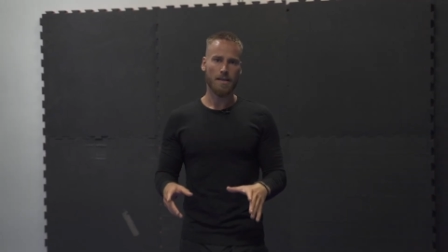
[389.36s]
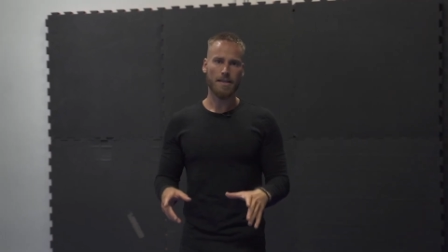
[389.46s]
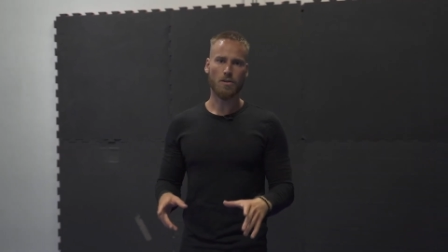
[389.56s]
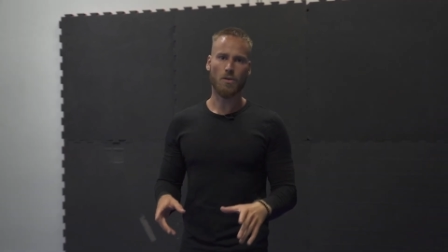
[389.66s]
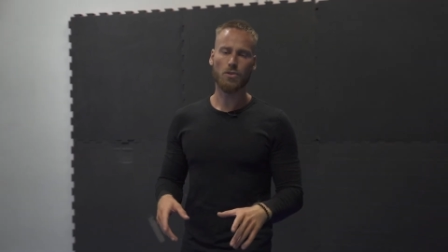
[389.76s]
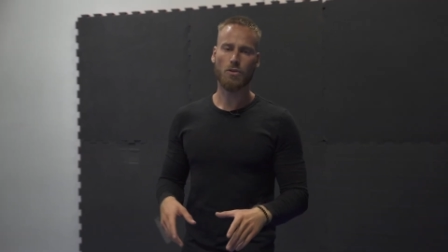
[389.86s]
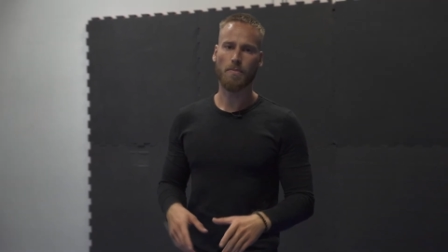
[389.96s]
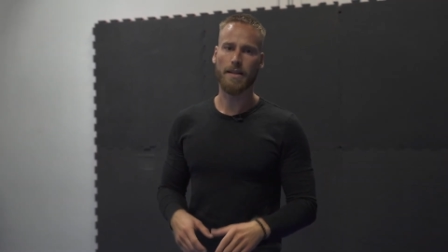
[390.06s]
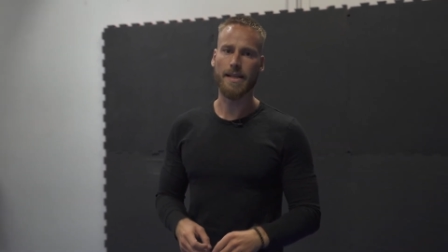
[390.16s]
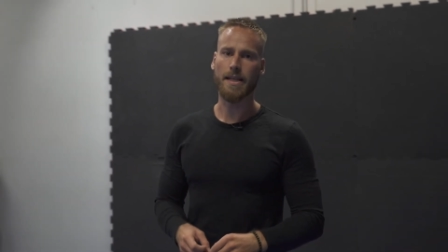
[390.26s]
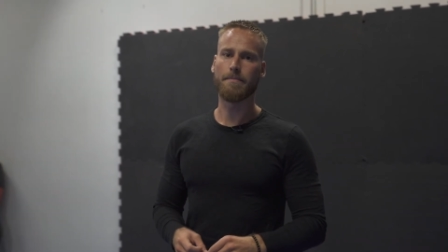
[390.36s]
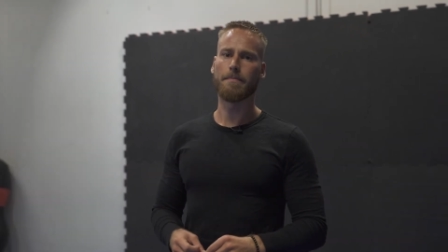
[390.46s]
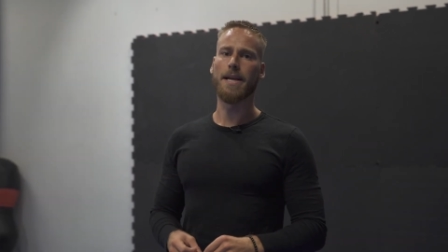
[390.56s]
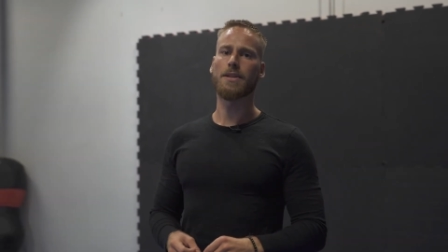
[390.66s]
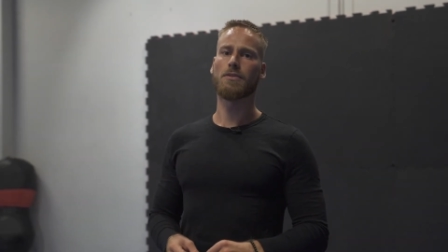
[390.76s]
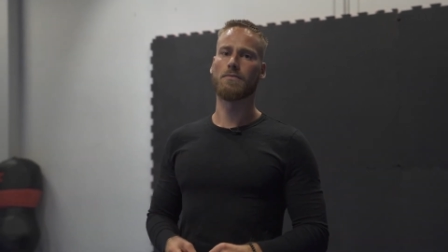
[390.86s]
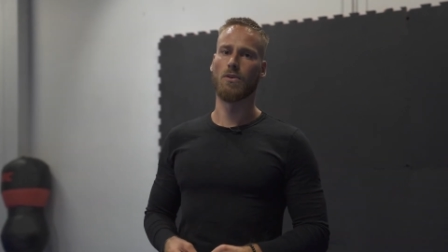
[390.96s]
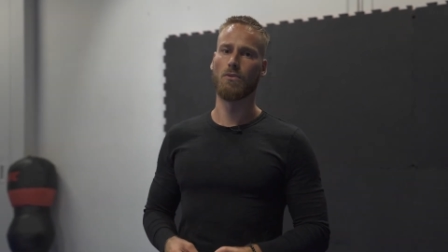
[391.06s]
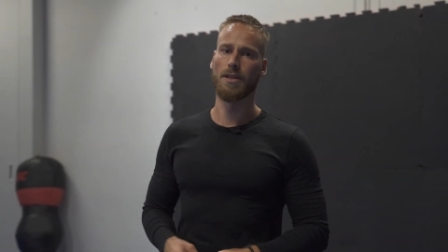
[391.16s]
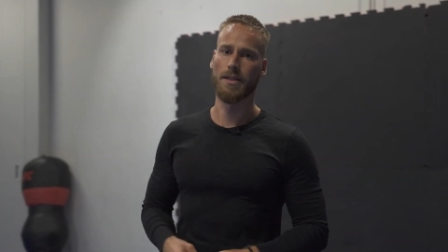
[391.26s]
is also playing a major
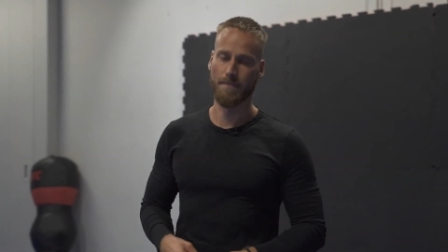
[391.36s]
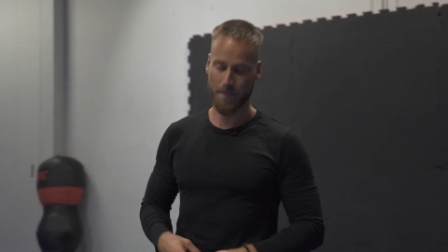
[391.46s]
role here.